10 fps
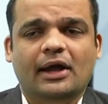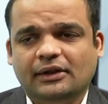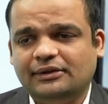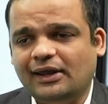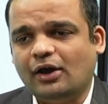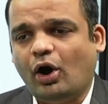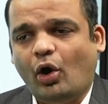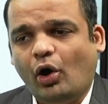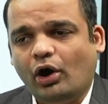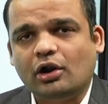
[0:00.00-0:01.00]
They
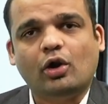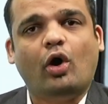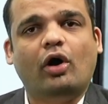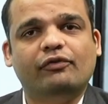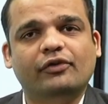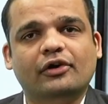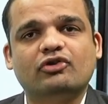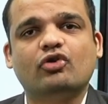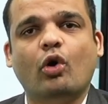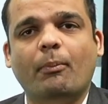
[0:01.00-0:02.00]
all offer
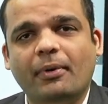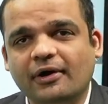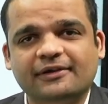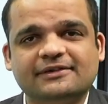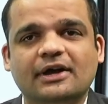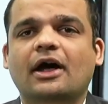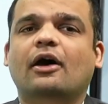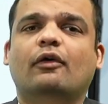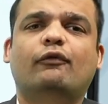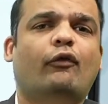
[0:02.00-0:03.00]
robust
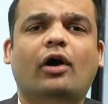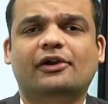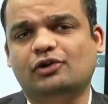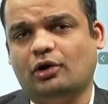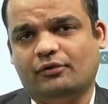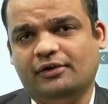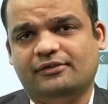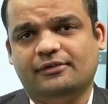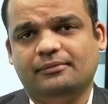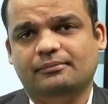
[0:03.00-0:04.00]
fault
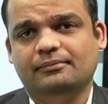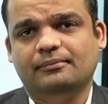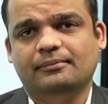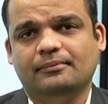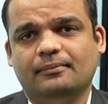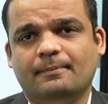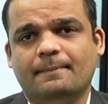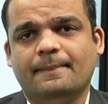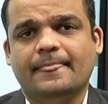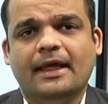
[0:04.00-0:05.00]
tolerance.
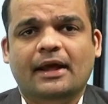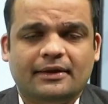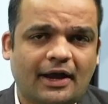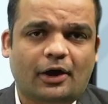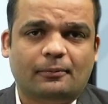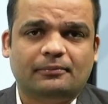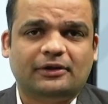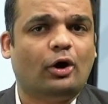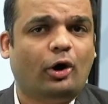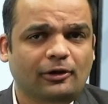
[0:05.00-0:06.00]
Now,
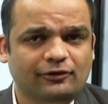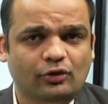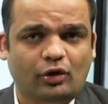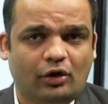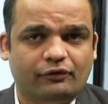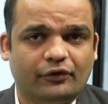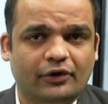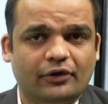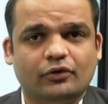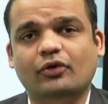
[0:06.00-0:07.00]
they also
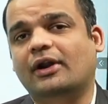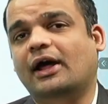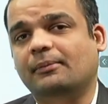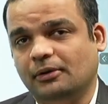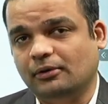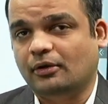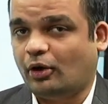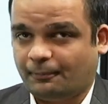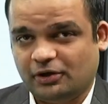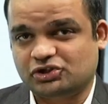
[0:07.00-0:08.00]
offer reliable
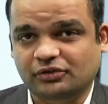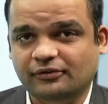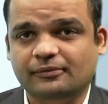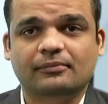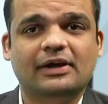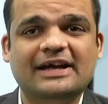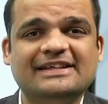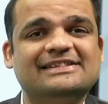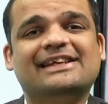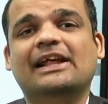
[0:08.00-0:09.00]
operations,
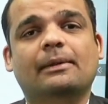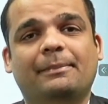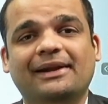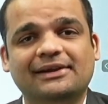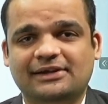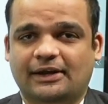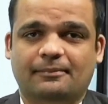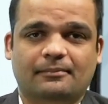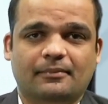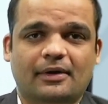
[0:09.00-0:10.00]
scalability,
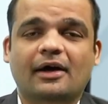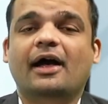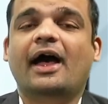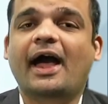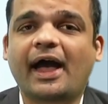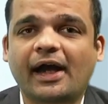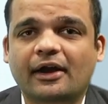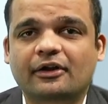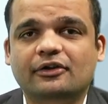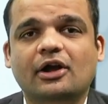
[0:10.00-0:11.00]

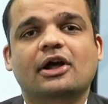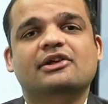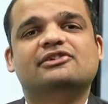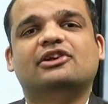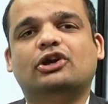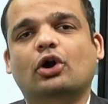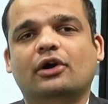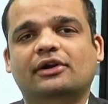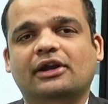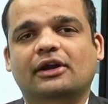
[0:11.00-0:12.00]
and
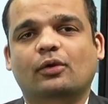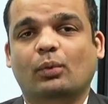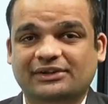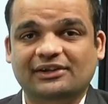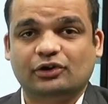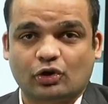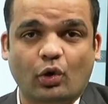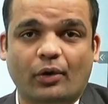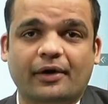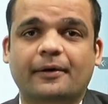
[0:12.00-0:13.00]
security within the
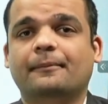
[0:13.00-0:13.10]
core.